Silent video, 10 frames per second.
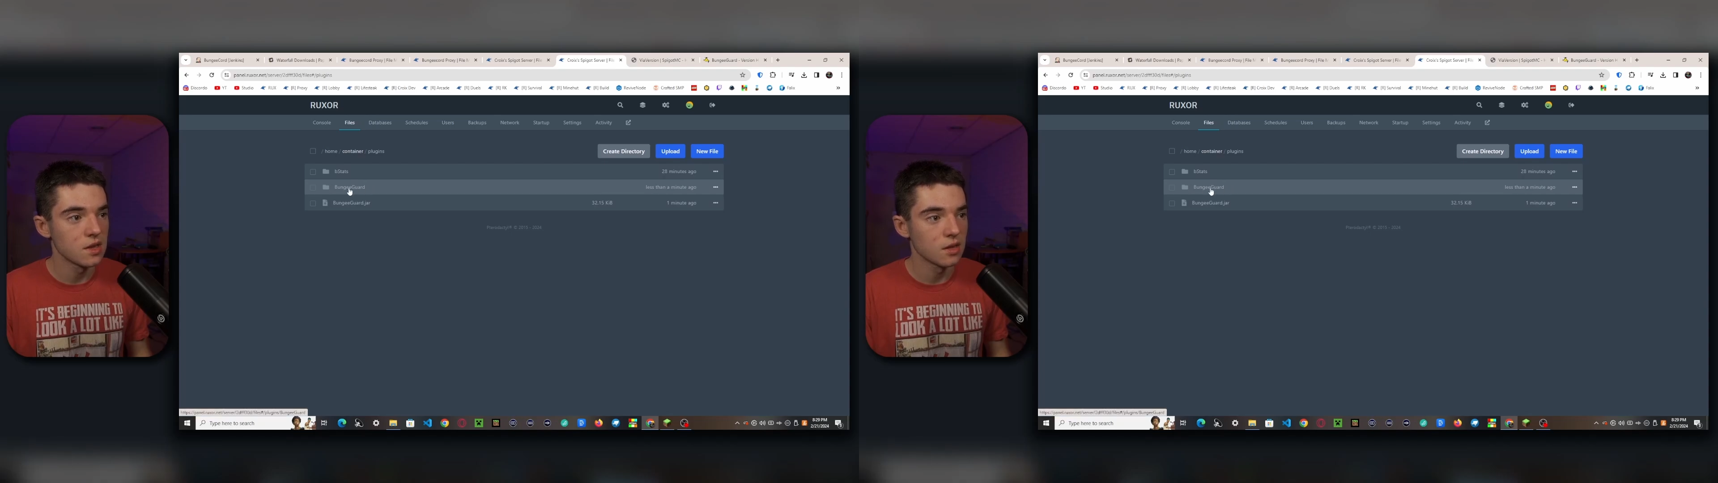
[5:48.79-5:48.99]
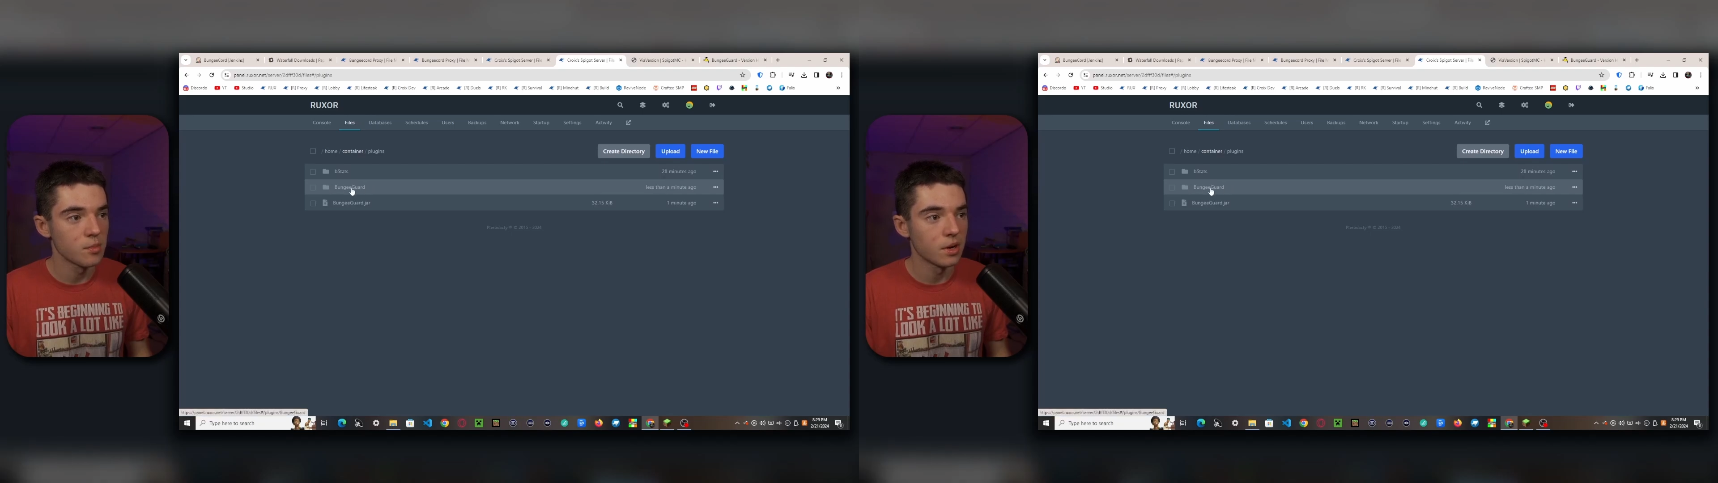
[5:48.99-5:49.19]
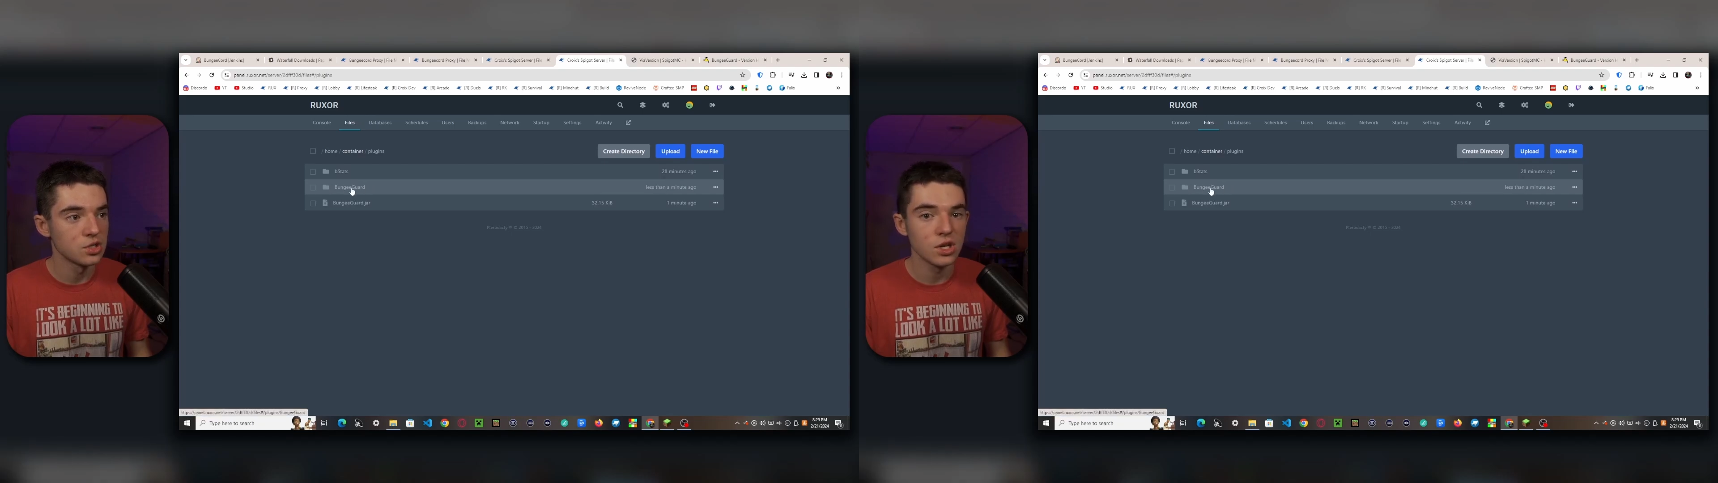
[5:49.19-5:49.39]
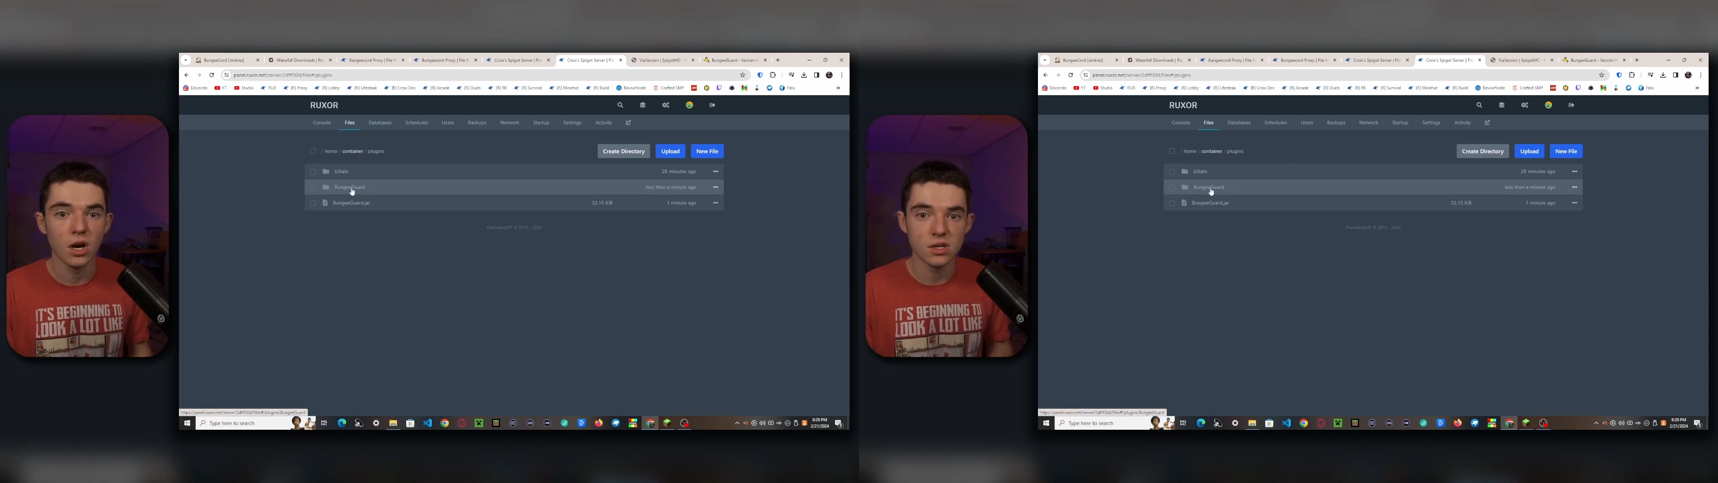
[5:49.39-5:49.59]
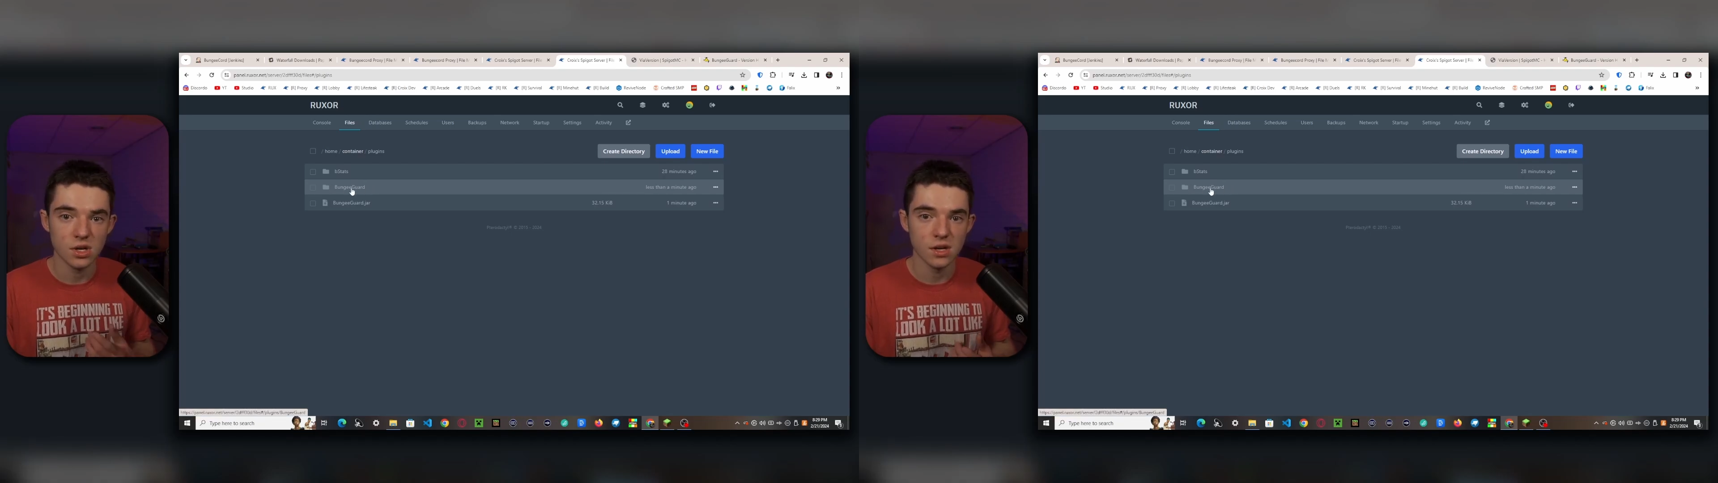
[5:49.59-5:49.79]
that the
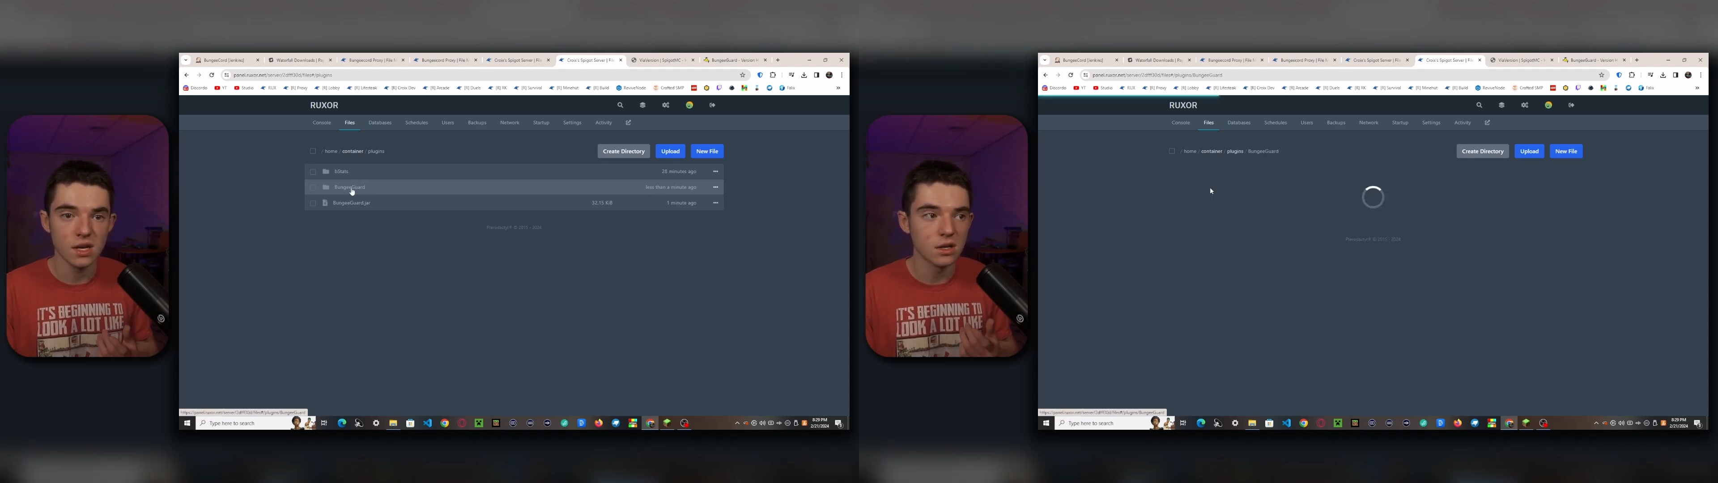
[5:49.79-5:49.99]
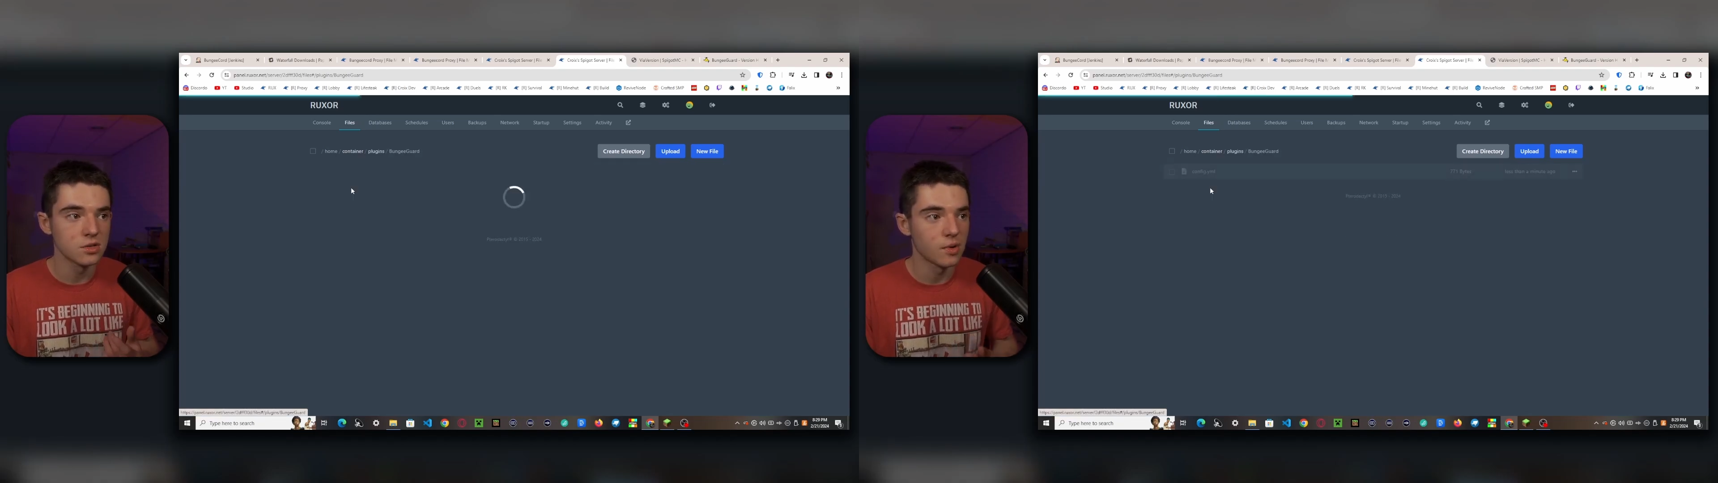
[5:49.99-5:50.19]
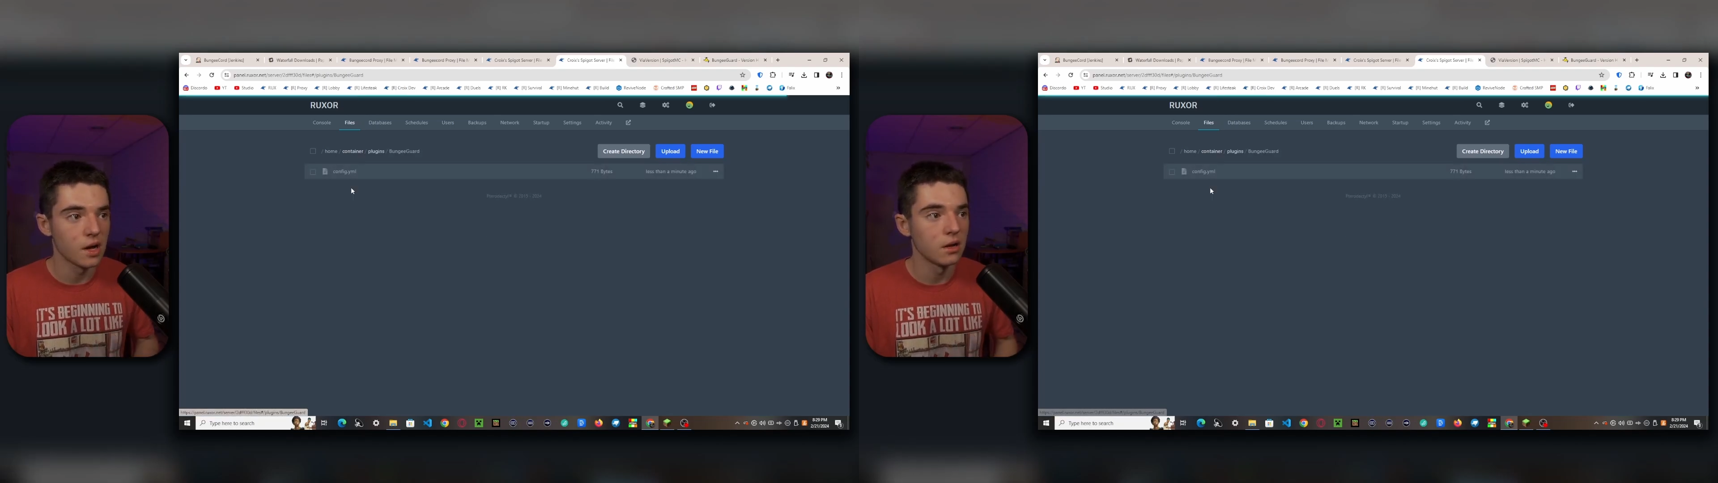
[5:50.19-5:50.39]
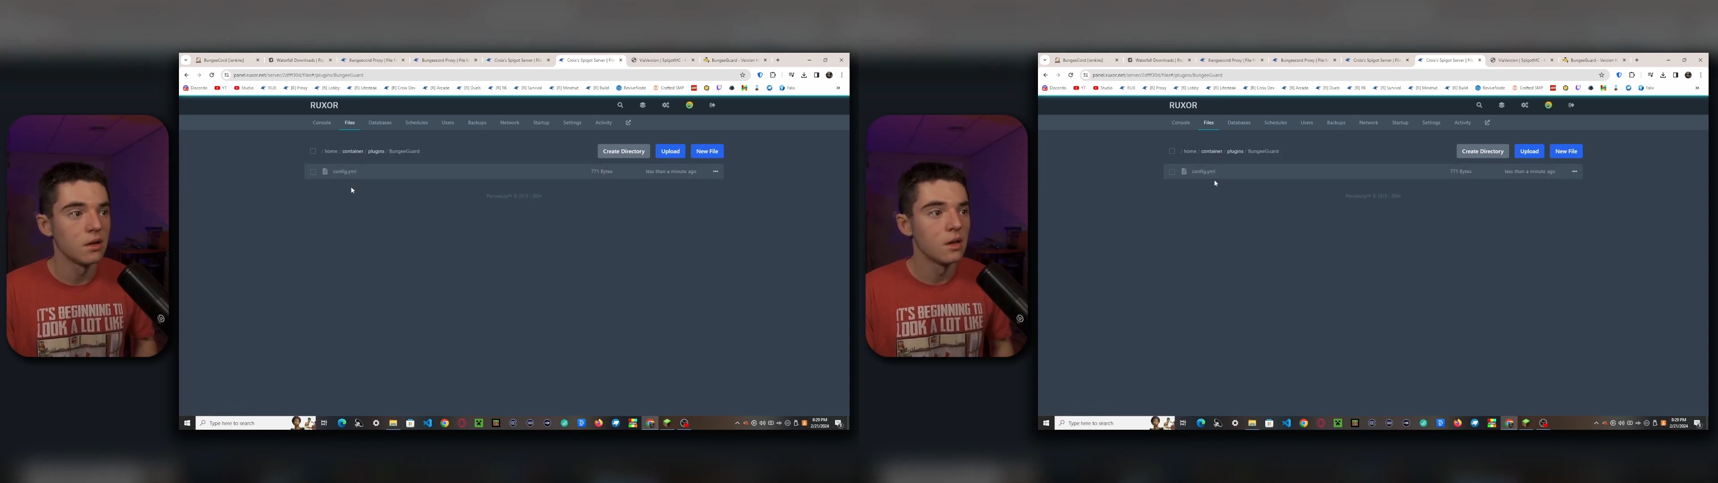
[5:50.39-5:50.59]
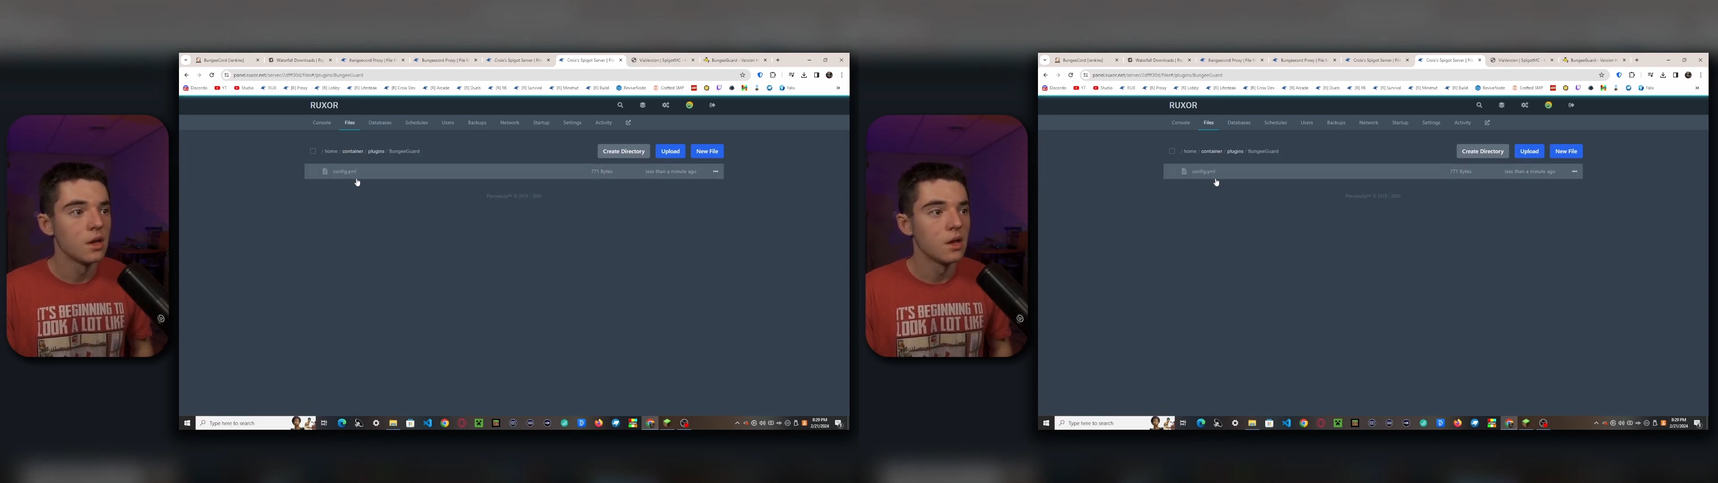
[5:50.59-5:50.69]
BungeeGuard is on here as well.